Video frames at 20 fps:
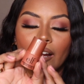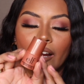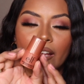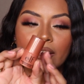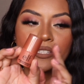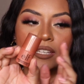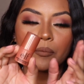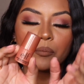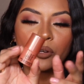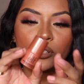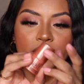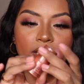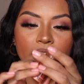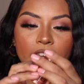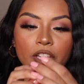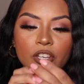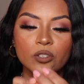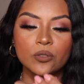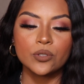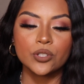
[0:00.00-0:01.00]
It's a
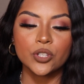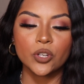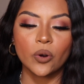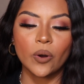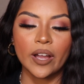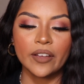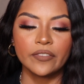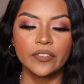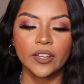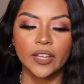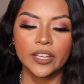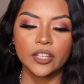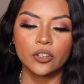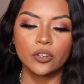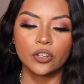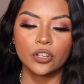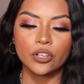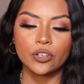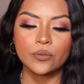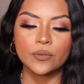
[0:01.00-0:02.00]
multi-use, so I feel like
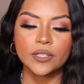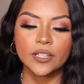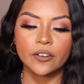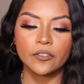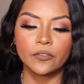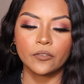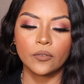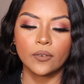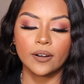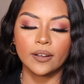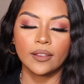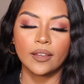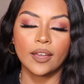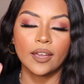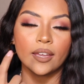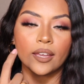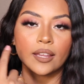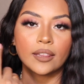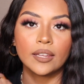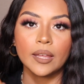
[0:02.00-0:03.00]
you could use it for
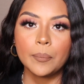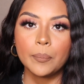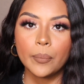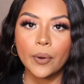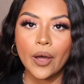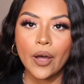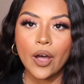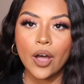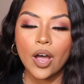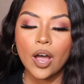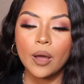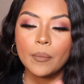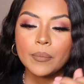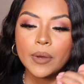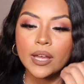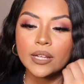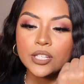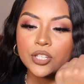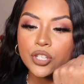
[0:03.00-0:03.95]
like lip balm,